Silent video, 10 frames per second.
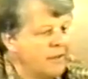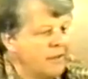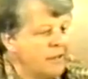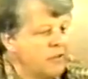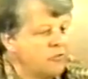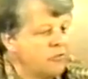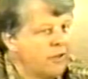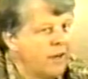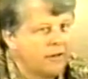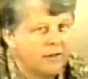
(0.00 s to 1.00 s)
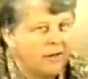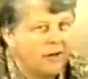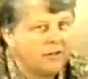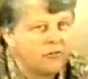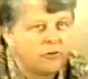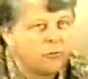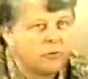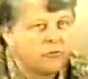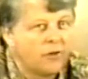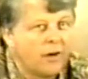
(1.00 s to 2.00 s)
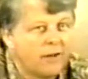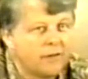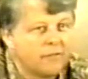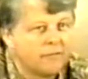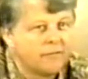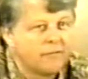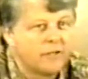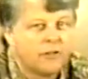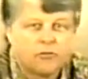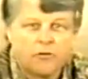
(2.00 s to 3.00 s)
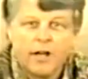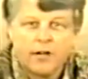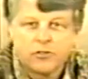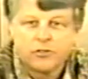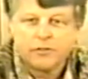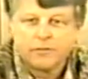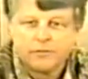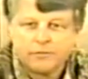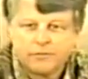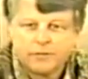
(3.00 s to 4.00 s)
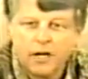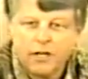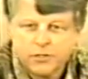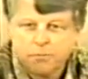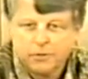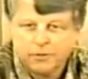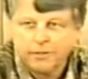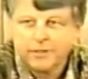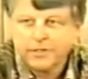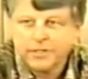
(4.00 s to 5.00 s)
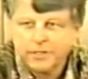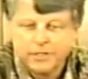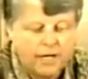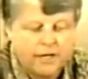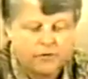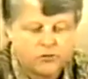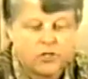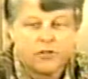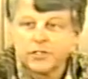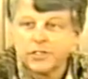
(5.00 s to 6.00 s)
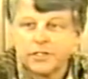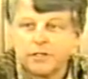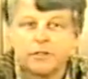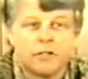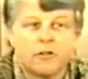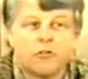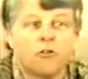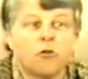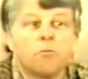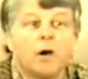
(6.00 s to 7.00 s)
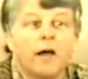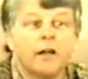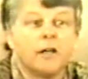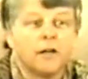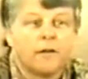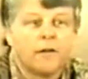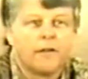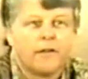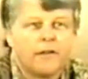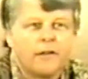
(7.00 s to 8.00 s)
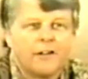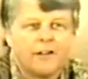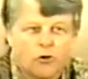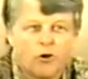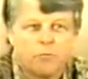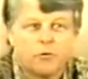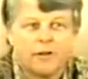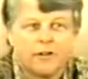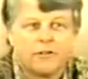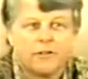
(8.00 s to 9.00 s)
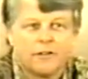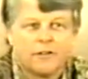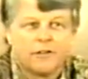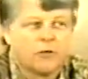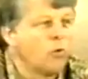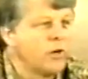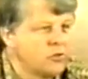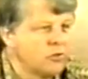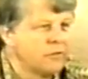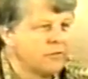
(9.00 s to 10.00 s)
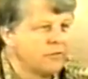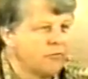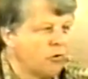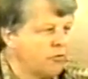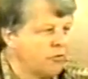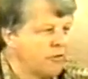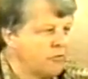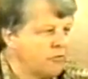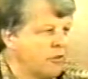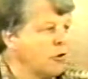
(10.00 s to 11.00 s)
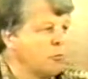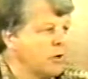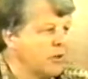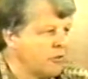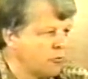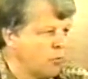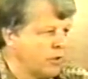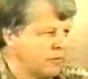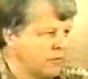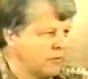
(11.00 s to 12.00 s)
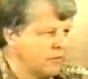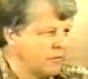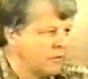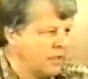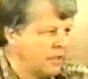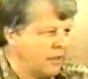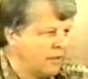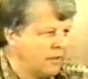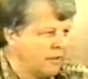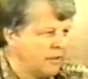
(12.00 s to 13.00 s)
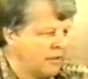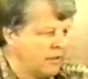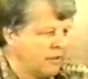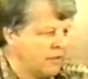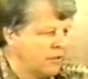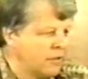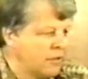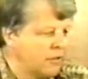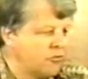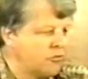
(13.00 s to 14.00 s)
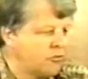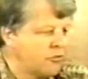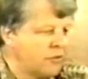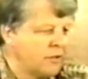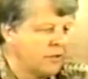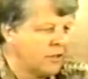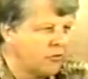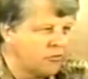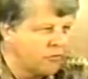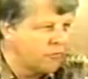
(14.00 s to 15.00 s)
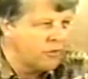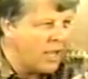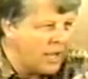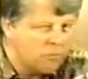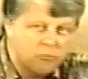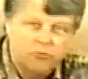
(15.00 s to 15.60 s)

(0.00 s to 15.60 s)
is that on his human side, the international gospel is that Jesus, in his own body, incorporated the racial diversities that nobody else wanted. This list of names